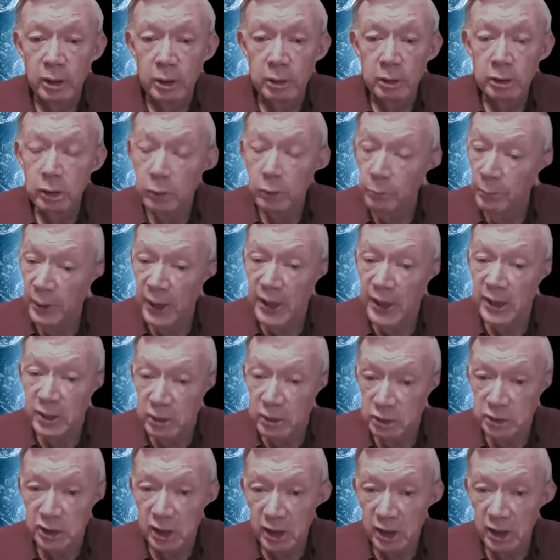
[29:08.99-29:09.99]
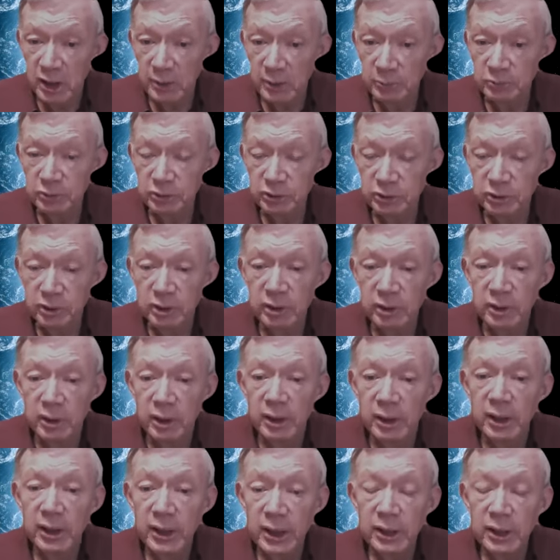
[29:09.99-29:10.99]
good paying jobs
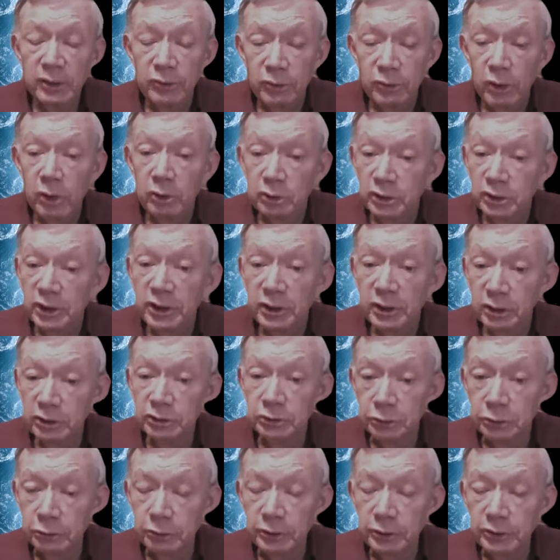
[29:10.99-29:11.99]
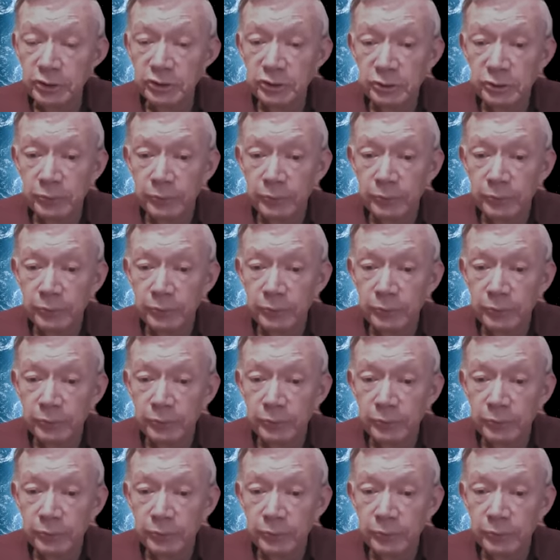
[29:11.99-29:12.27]
in those industries.